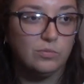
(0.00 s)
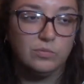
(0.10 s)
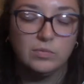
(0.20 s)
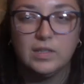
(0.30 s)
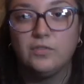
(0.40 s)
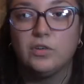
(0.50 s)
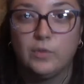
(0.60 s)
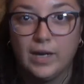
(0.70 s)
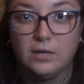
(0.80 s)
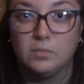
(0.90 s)
different
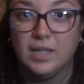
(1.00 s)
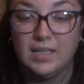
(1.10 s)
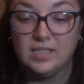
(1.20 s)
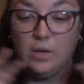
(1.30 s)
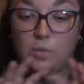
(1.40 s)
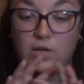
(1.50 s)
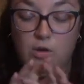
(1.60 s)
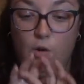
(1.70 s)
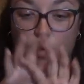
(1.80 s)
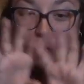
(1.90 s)
random things. I wanted a
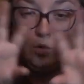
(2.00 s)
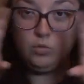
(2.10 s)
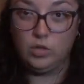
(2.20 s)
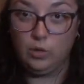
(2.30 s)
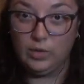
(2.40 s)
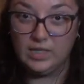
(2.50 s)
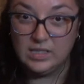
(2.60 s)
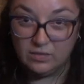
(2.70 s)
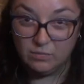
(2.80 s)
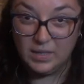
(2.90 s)
whole
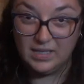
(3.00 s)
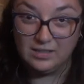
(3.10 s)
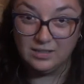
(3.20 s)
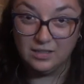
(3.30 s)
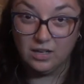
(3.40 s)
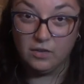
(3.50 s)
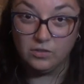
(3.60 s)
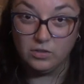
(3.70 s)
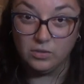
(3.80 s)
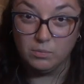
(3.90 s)
cohesive piece to
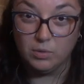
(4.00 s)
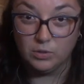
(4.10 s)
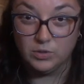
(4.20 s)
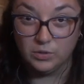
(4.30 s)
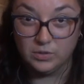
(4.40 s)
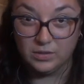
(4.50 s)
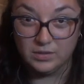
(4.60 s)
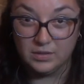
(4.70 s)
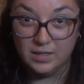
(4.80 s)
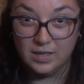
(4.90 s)
cover both
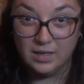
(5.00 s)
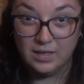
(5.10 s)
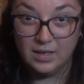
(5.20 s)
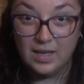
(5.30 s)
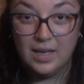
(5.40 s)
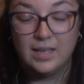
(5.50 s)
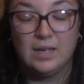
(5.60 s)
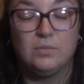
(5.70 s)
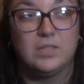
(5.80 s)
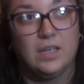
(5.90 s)
shoulders. And I
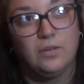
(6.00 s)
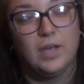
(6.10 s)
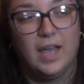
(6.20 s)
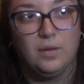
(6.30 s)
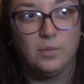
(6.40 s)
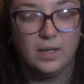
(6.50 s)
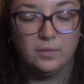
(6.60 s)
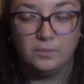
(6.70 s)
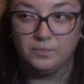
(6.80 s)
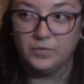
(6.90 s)
was like, okay, well,
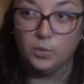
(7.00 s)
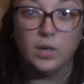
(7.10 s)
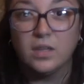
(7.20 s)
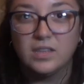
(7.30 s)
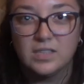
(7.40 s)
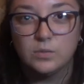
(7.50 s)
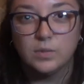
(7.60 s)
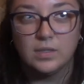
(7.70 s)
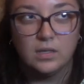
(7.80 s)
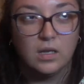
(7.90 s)
the one on this
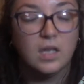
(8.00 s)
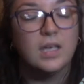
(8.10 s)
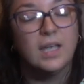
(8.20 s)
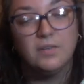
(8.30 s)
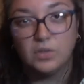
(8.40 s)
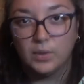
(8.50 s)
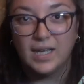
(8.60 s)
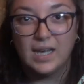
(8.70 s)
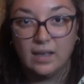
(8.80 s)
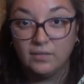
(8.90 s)
one, even though he had
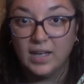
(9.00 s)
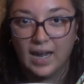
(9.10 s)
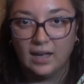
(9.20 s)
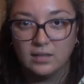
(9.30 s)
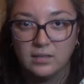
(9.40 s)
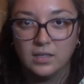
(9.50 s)
a heavy hand,